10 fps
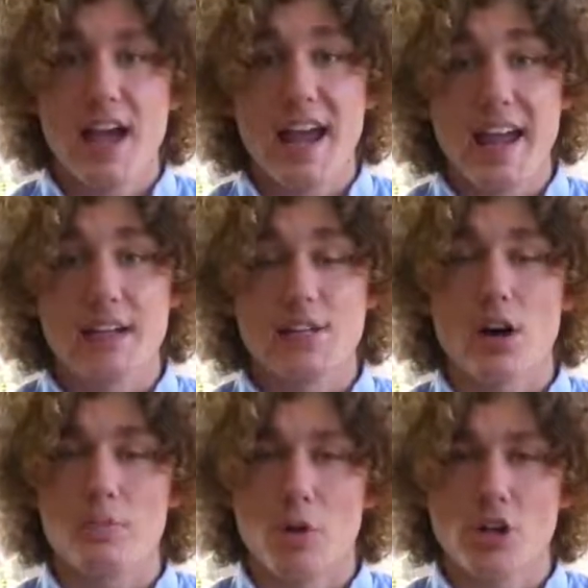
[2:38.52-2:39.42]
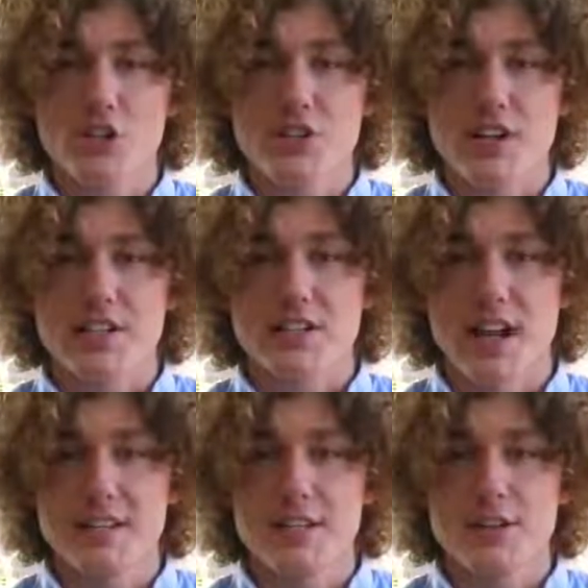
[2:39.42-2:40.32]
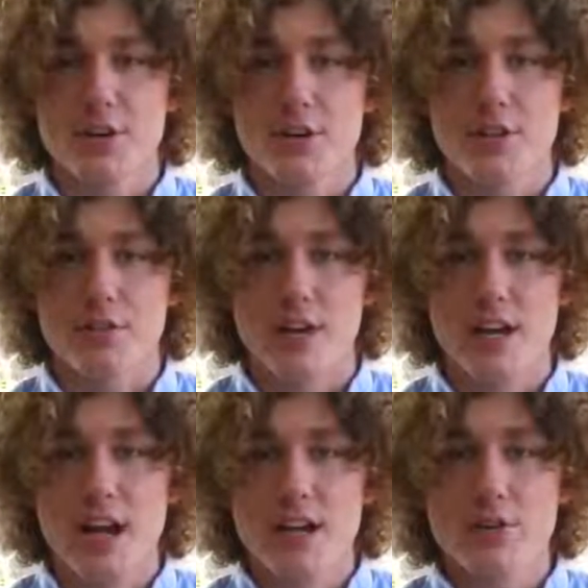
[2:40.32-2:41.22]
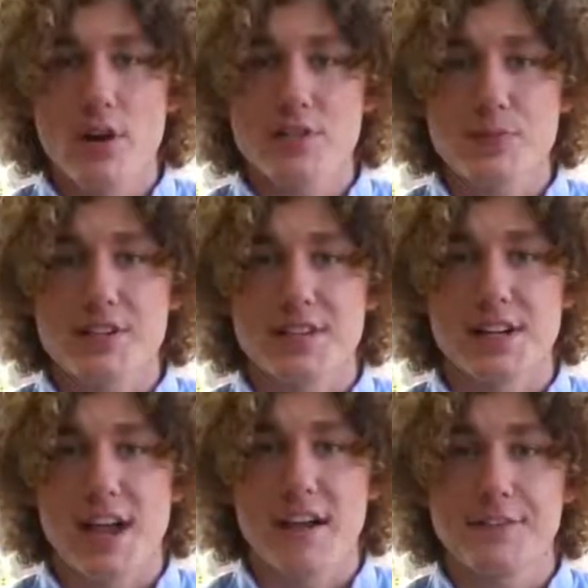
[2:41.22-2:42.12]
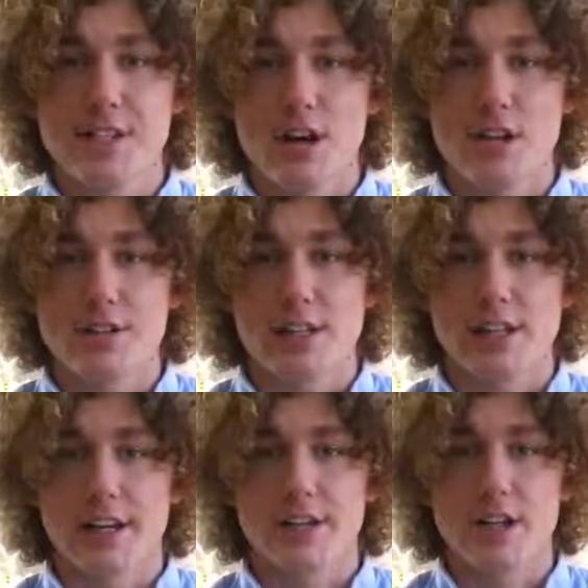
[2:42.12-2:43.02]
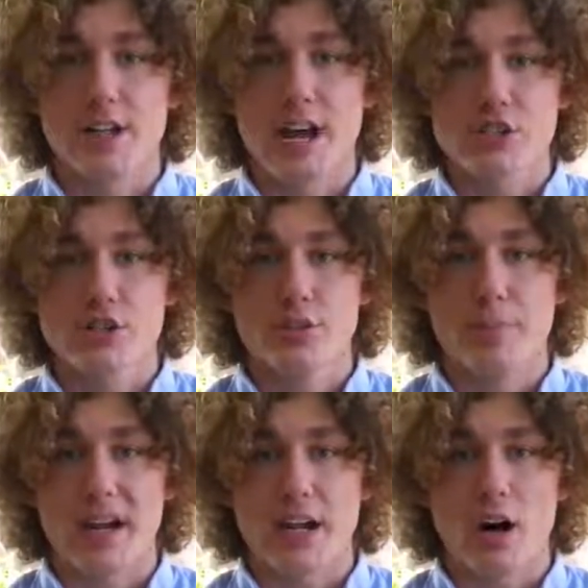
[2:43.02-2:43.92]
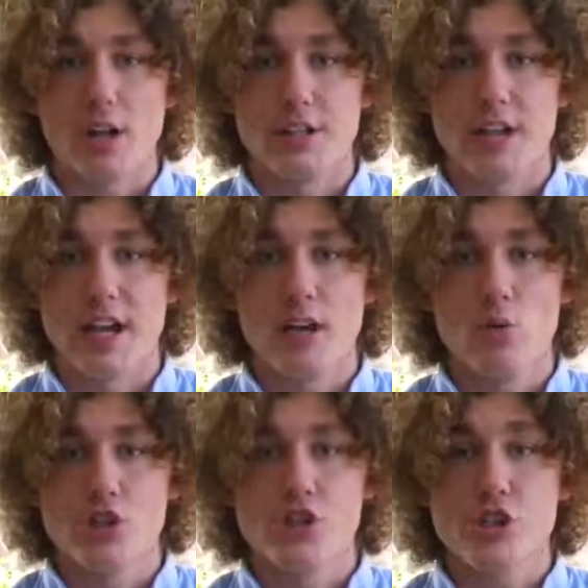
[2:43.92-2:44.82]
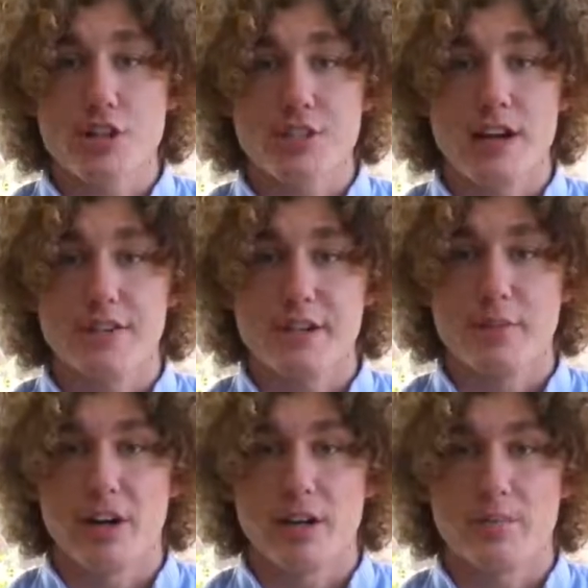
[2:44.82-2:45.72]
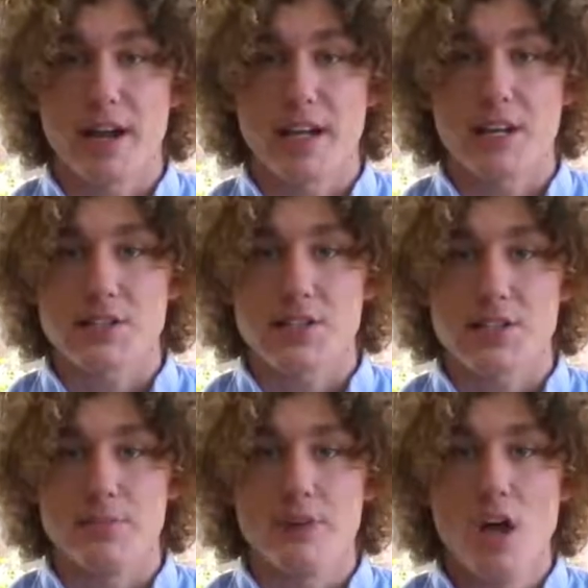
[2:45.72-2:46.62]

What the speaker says: and on March 6, 1933, U.S. President FDR declared a national bank holiday, which shut down the American banking system.